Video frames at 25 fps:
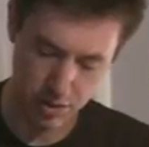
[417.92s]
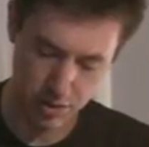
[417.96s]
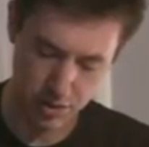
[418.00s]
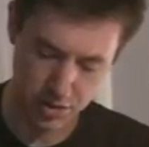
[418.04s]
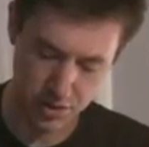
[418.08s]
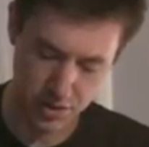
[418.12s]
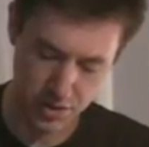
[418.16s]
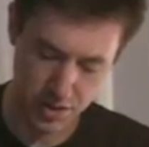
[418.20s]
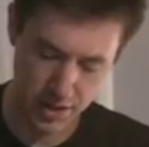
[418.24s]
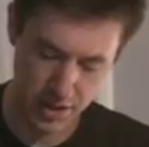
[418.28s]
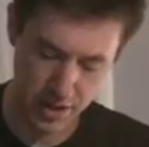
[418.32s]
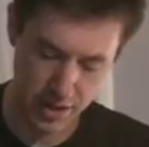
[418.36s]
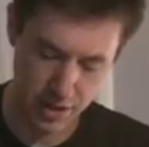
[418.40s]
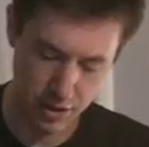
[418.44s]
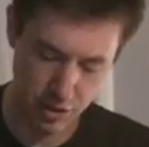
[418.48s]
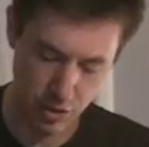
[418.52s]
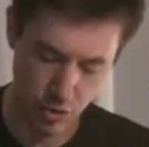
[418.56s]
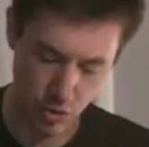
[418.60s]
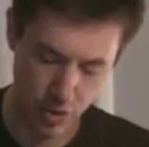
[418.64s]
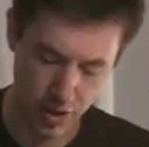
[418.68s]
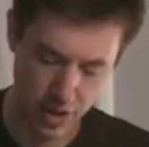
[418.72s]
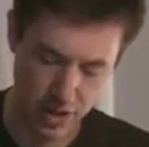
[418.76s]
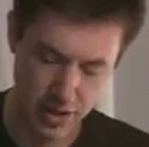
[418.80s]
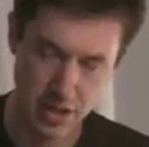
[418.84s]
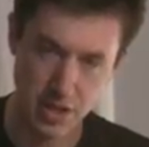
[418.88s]
tea,
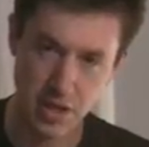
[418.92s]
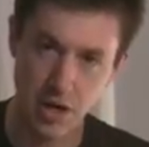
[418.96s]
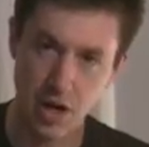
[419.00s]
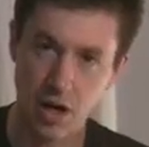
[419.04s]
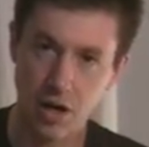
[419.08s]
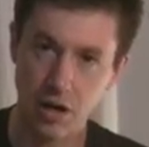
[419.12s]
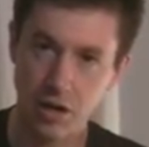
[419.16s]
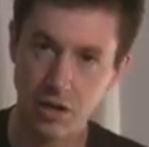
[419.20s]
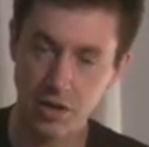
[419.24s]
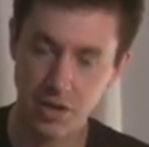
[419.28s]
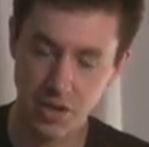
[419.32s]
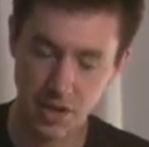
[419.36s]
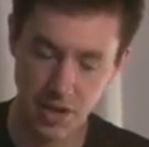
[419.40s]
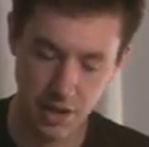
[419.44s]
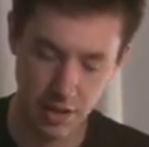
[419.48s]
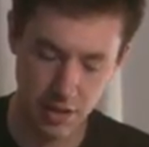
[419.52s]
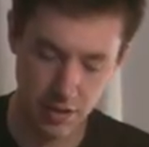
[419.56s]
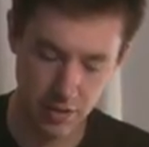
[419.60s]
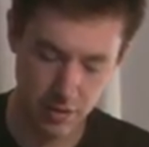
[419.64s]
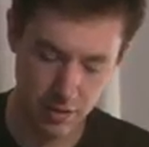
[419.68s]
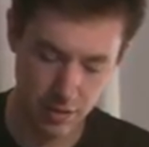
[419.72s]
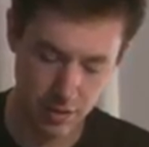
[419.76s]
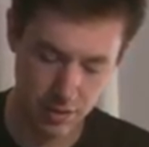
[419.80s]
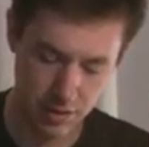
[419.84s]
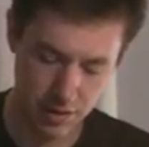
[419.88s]
a young
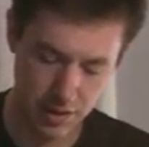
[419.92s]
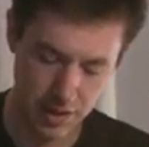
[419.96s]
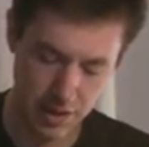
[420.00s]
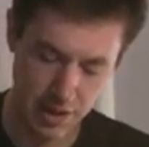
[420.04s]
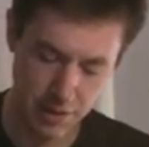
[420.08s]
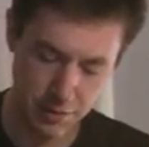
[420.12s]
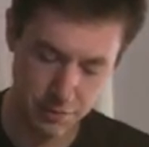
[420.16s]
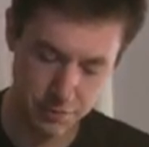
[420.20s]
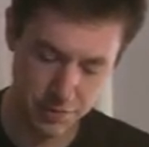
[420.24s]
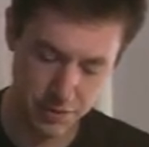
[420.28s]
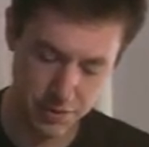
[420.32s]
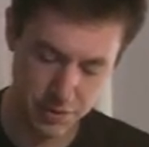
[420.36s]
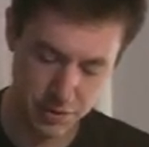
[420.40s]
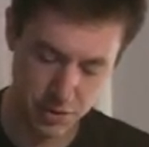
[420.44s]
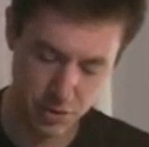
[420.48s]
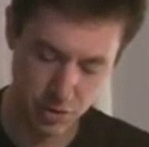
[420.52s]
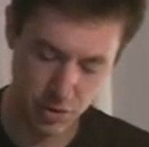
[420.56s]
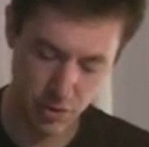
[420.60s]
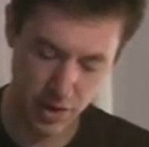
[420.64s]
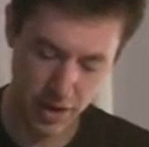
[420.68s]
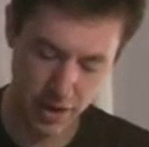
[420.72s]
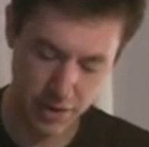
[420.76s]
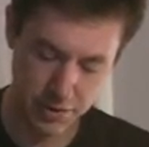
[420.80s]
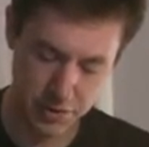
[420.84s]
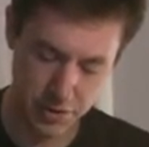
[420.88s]
tea leaf that
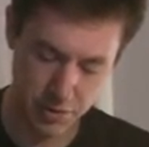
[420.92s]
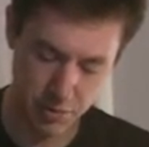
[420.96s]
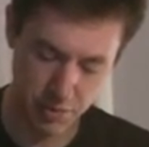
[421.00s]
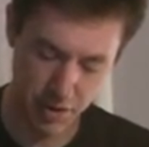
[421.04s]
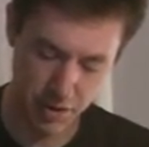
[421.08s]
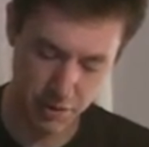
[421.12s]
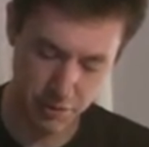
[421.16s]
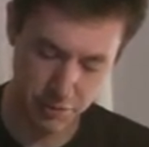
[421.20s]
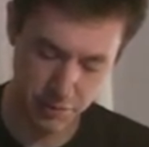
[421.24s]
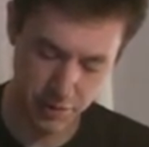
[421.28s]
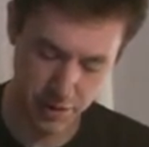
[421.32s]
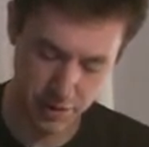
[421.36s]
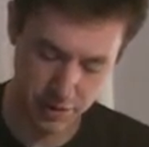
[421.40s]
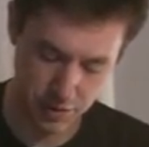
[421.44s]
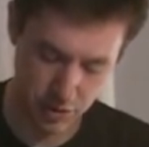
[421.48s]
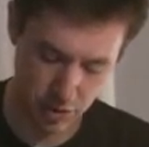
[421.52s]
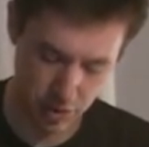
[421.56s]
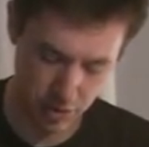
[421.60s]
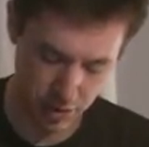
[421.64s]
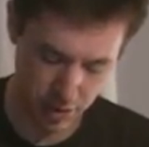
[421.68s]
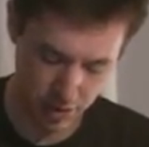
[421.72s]
still has some of that fuzz on